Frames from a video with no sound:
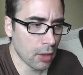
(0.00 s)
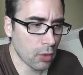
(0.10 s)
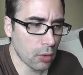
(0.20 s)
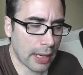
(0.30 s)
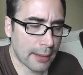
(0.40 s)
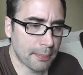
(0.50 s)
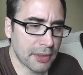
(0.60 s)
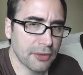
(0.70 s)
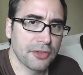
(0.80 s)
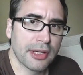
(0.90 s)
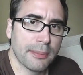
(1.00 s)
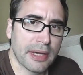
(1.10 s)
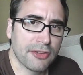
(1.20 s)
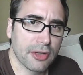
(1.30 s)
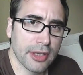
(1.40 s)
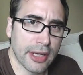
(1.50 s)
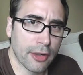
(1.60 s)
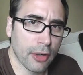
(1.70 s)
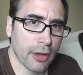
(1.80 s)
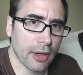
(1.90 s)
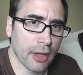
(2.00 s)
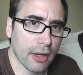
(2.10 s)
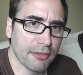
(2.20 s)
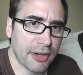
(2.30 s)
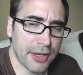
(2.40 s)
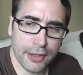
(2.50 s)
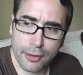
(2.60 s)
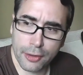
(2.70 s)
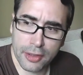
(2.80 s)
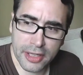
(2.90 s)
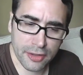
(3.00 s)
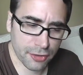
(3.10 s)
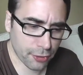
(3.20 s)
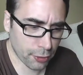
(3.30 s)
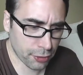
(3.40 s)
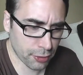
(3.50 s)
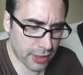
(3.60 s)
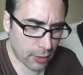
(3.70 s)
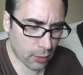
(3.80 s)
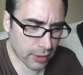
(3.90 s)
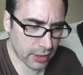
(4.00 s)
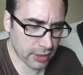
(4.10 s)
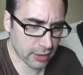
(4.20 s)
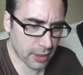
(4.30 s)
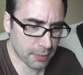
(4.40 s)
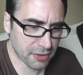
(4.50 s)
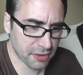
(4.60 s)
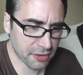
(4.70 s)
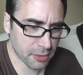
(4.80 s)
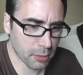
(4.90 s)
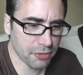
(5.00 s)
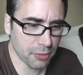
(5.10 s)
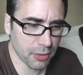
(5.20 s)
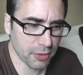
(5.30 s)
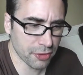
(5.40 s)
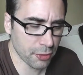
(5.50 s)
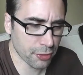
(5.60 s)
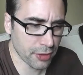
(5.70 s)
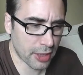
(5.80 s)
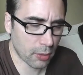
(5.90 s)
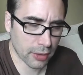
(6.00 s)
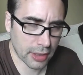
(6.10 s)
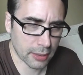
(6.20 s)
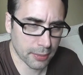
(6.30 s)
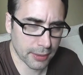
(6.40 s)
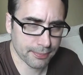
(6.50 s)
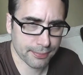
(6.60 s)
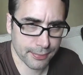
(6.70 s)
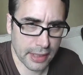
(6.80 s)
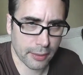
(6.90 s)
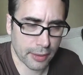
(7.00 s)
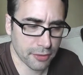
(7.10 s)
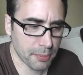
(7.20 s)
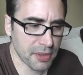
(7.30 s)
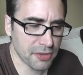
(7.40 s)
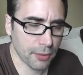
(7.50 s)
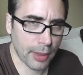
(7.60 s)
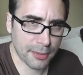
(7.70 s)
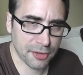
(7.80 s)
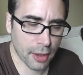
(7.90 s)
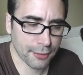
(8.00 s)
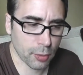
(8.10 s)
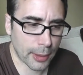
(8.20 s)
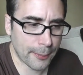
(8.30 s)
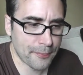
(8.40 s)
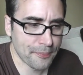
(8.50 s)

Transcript: who had built basically a very early social networking type of system. It wasn't really social networking, but anyway, it was a piece of web software.